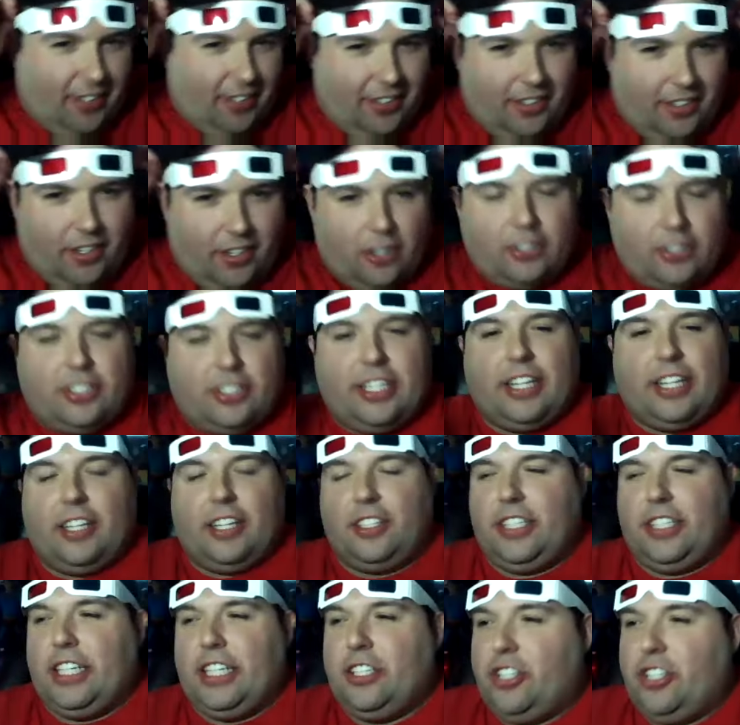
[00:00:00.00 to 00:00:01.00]
the Wild
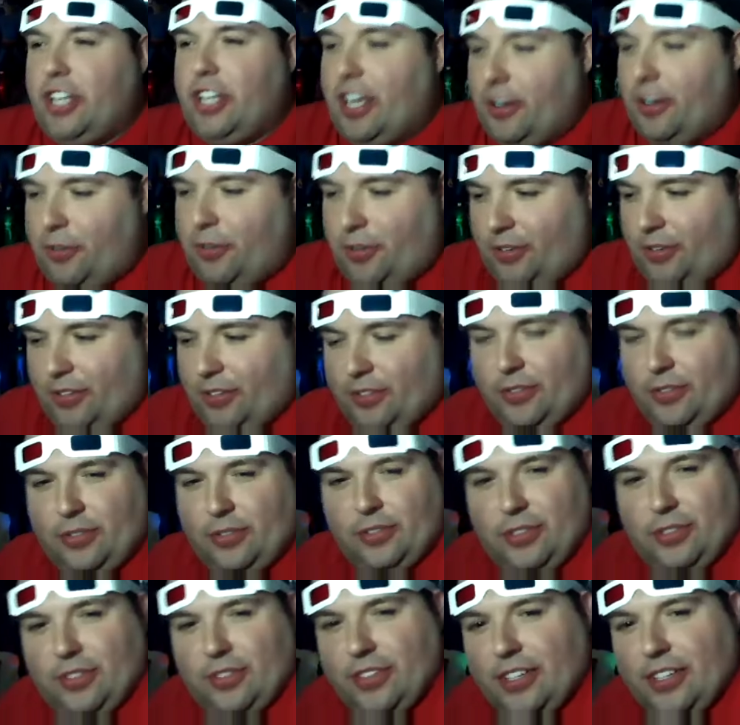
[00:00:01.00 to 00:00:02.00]
West back in the
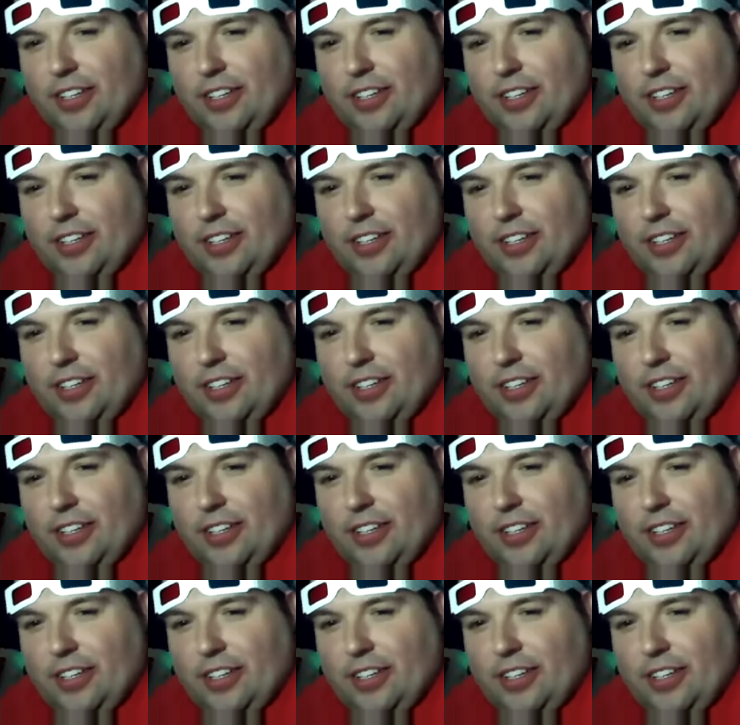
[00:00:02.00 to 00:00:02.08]
early two